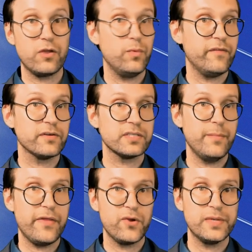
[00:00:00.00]
for some
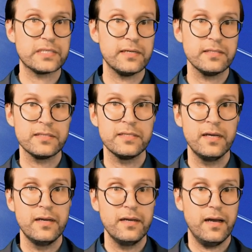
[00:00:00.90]
other business
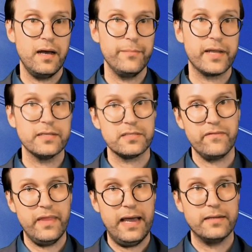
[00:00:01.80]
because of
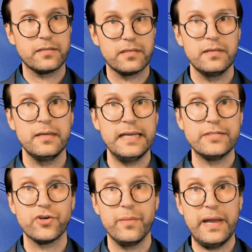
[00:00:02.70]
that
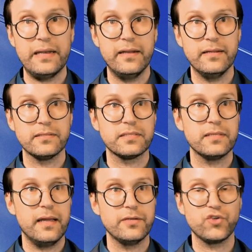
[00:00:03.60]
interdependence
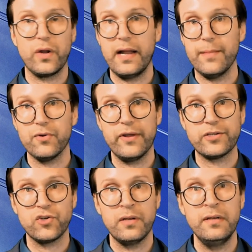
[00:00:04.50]
and joint
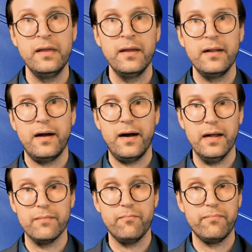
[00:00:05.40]
operation.
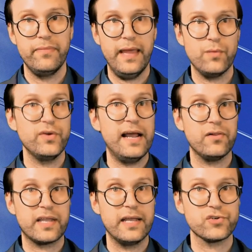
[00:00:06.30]
That
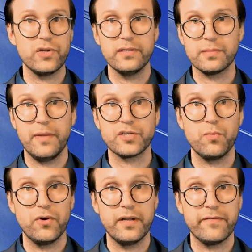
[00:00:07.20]
reallocation is much
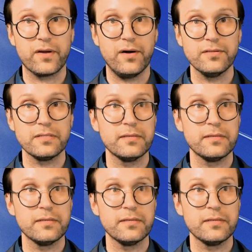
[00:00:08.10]
more difficult.